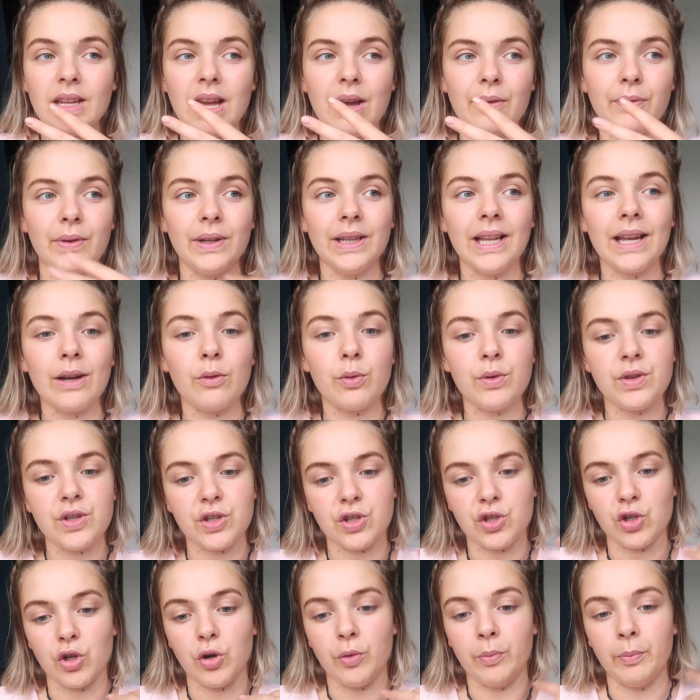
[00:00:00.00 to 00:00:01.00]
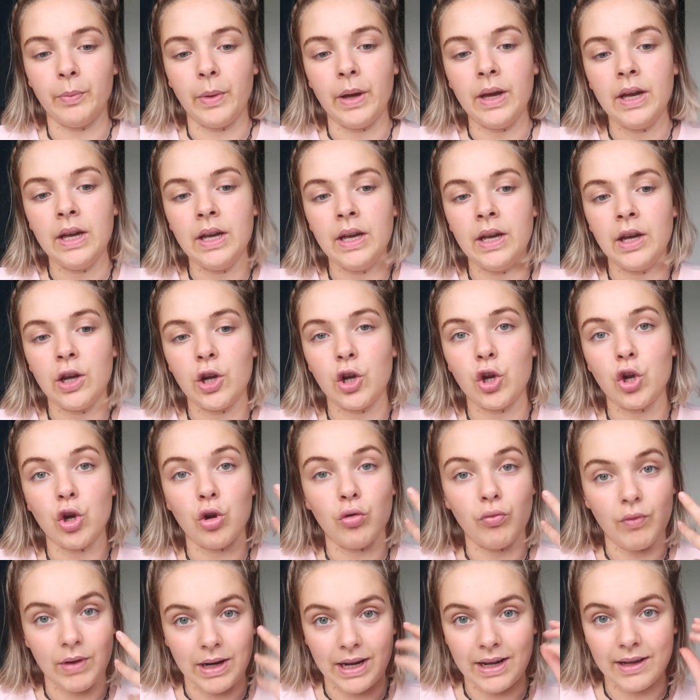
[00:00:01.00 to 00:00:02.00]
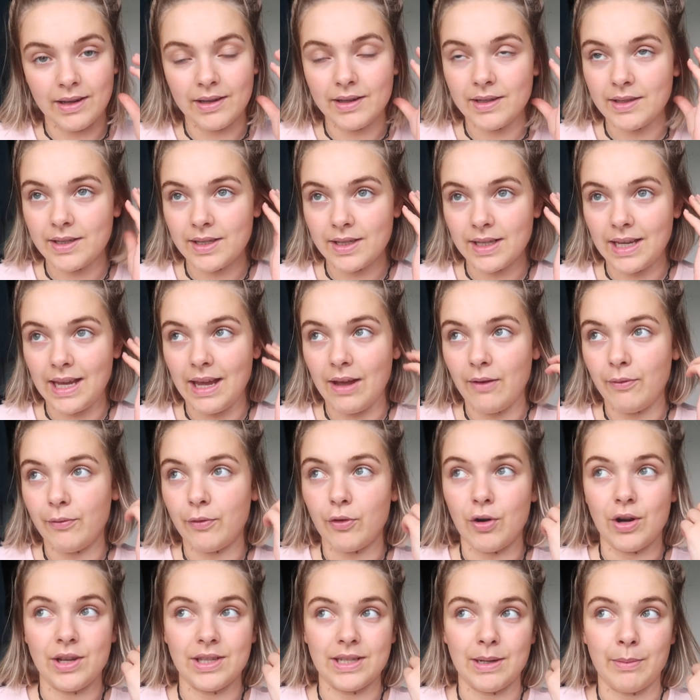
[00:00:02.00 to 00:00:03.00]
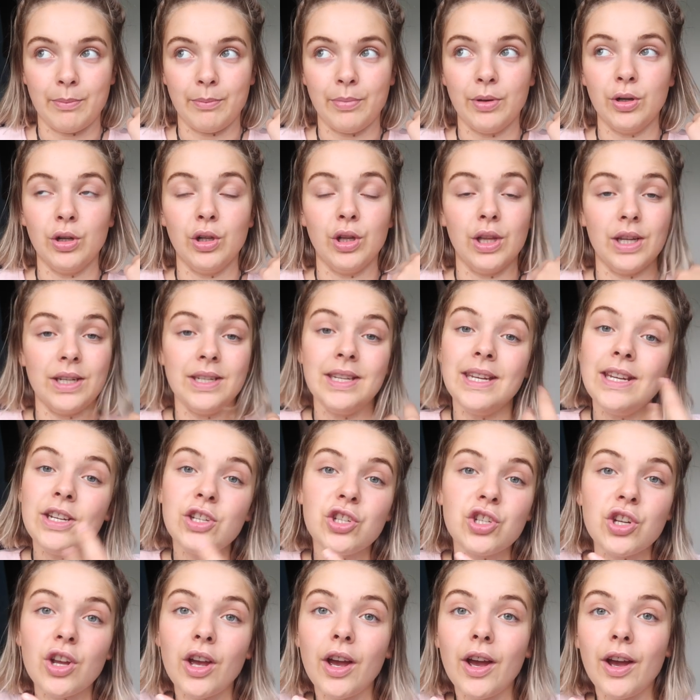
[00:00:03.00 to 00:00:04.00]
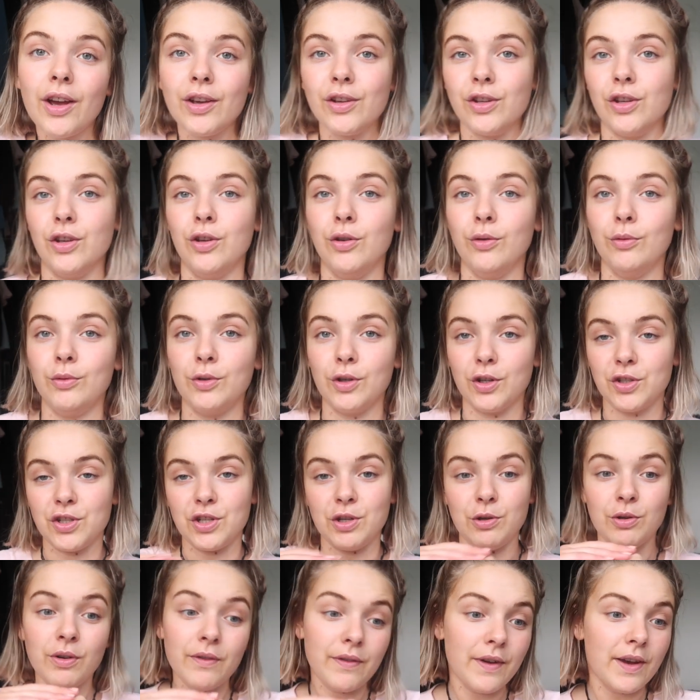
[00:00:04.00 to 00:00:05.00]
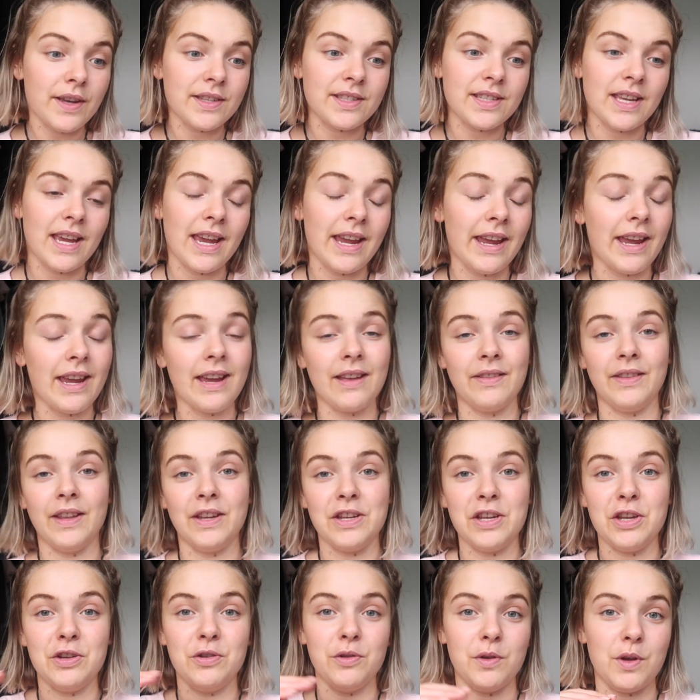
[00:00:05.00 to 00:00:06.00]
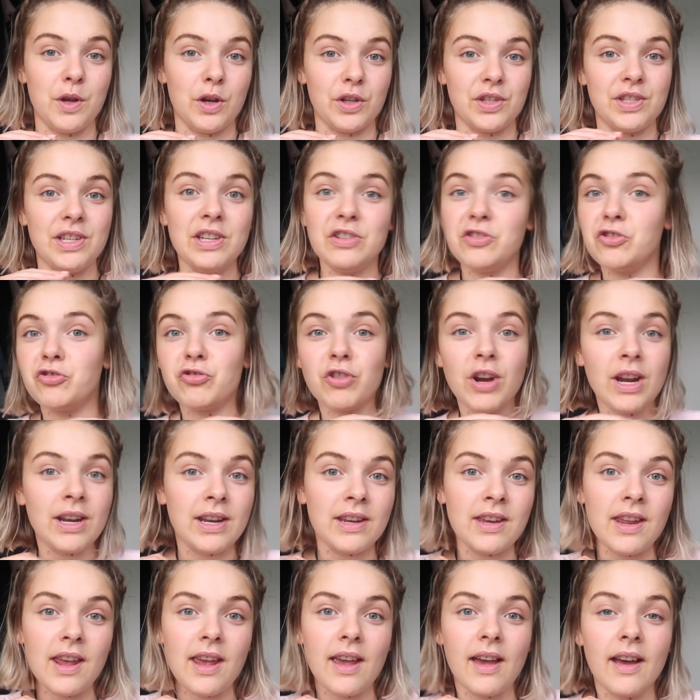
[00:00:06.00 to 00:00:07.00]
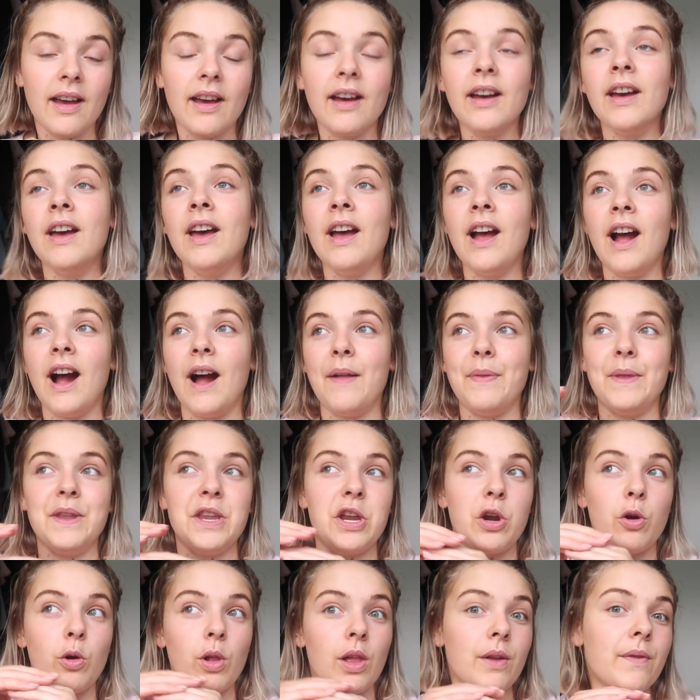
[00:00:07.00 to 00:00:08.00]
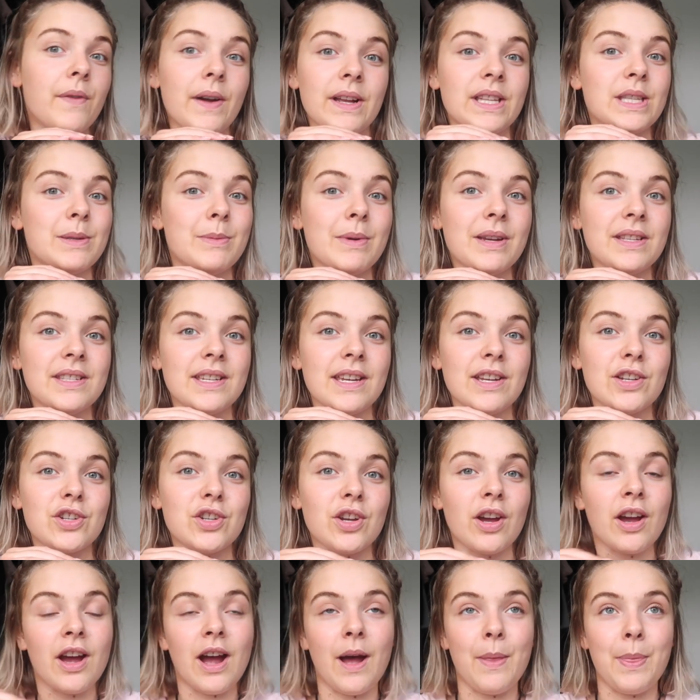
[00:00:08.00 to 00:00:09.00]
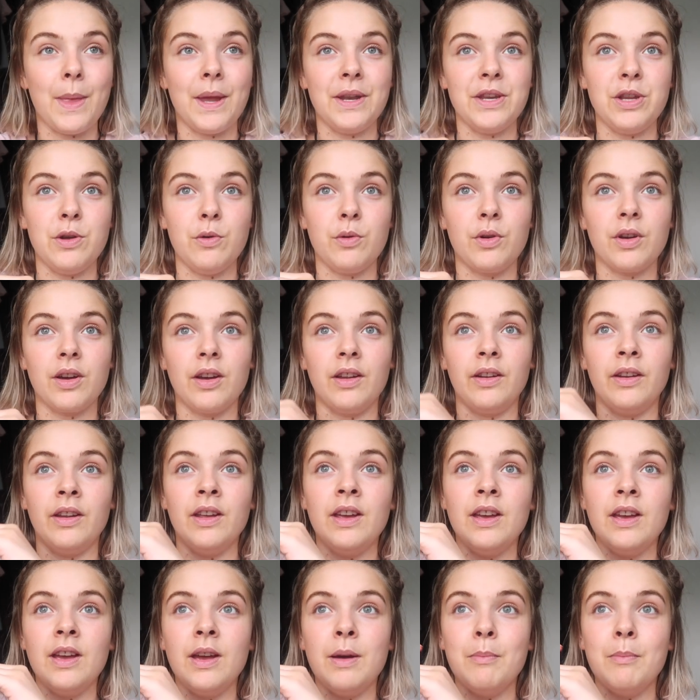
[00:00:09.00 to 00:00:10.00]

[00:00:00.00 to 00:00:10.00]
I feel like with some careers, for example a teacher, you go to university and then you do your teacher training year, and then you qualify to be a teacher, and then you can